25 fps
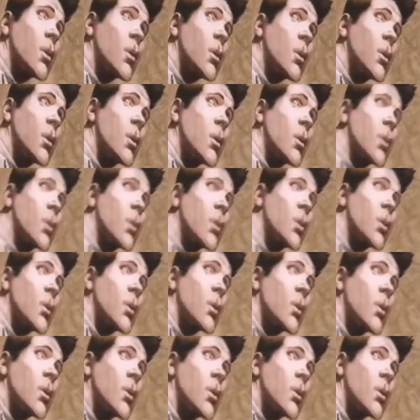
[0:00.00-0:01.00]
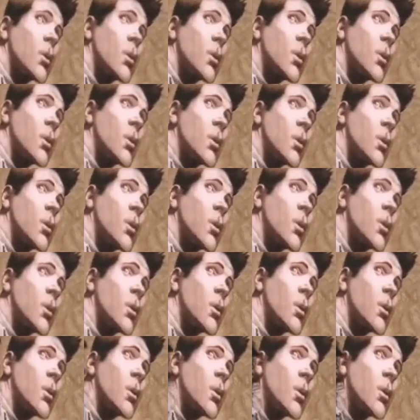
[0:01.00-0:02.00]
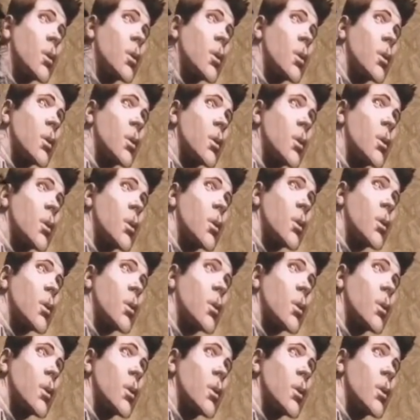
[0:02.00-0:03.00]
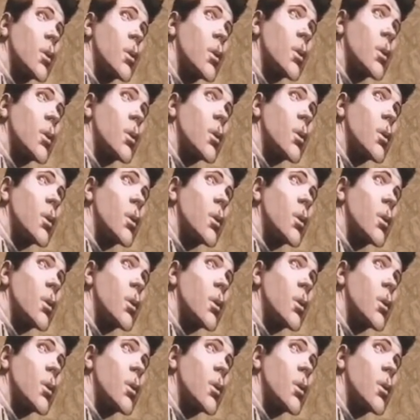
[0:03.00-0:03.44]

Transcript: (not speaking)